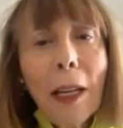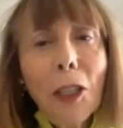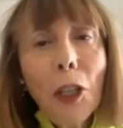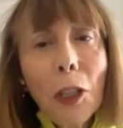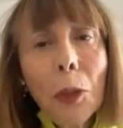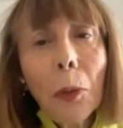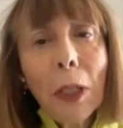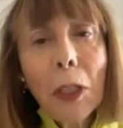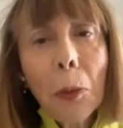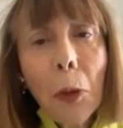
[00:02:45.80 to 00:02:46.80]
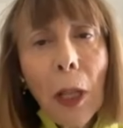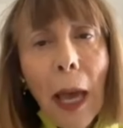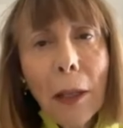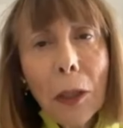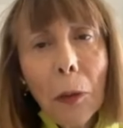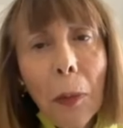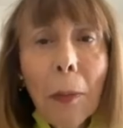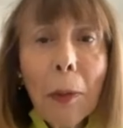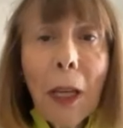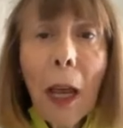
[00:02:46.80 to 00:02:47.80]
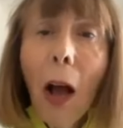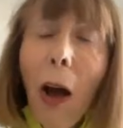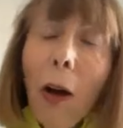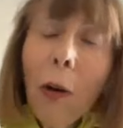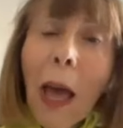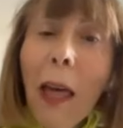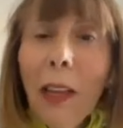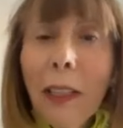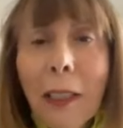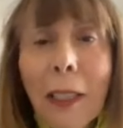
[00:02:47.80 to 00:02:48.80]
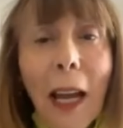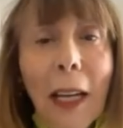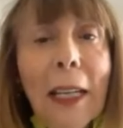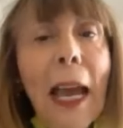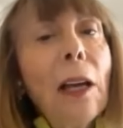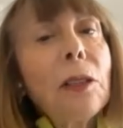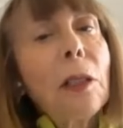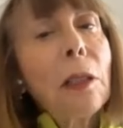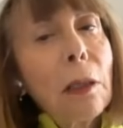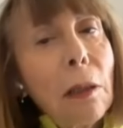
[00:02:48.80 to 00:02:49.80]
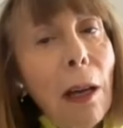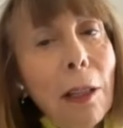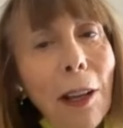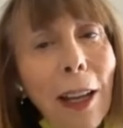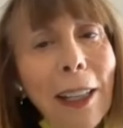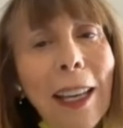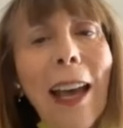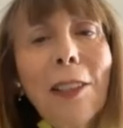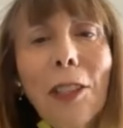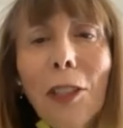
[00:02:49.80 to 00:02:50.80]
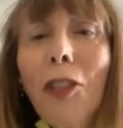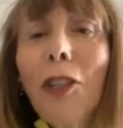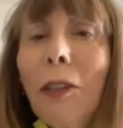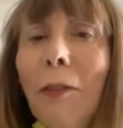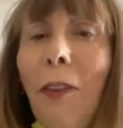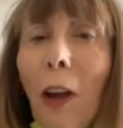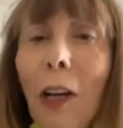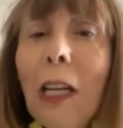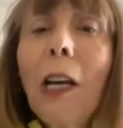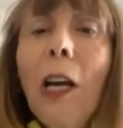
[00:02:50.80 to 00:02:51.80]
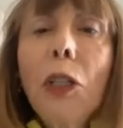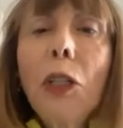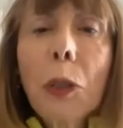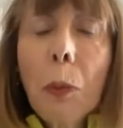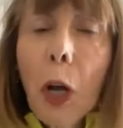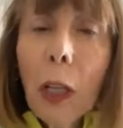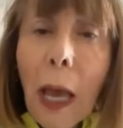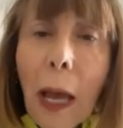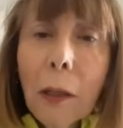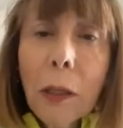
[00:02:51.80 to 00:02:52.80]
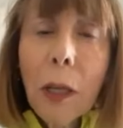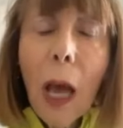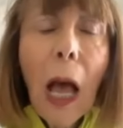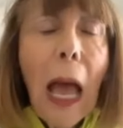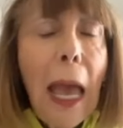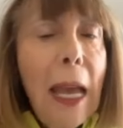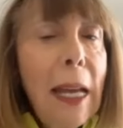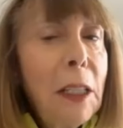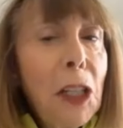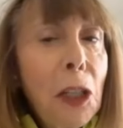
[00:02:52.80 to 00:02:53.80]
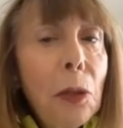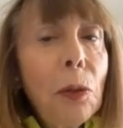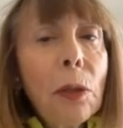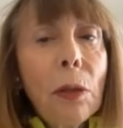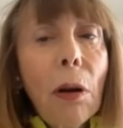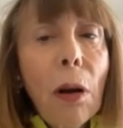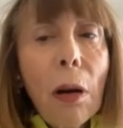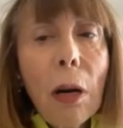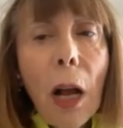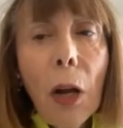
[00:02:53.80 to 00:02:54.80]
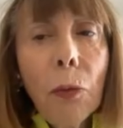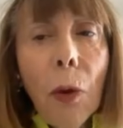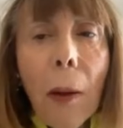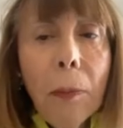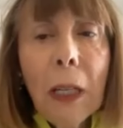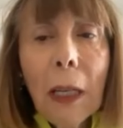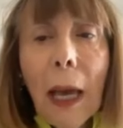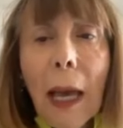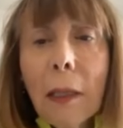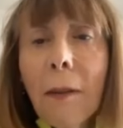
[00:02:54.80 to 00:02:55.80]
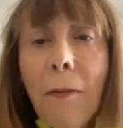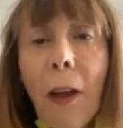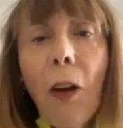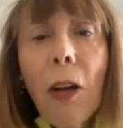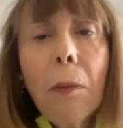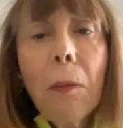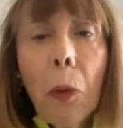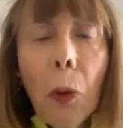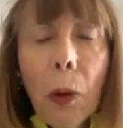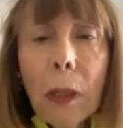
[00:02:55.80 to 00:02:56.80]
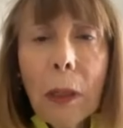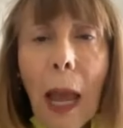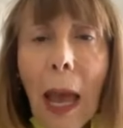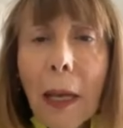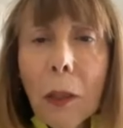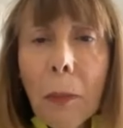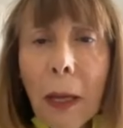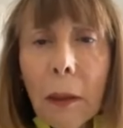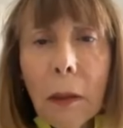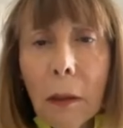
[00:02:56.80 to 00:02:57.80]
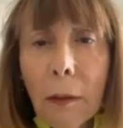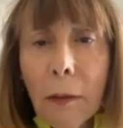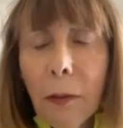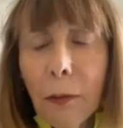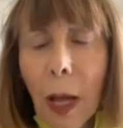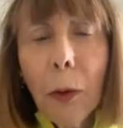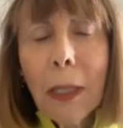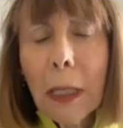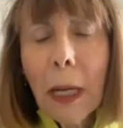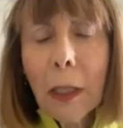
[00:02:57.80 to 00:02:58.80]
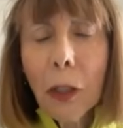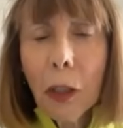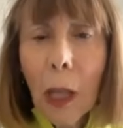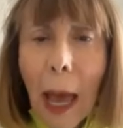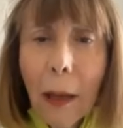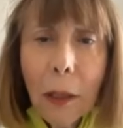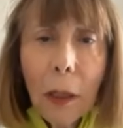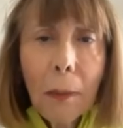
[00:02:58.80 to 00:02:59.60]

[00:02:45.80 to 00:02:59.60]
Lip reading: I just want a small house. So people say, oh, that's a tiny house. It is not a tiny house. It's just a very small house. ADUs are erupting as a very important aspect of residential housing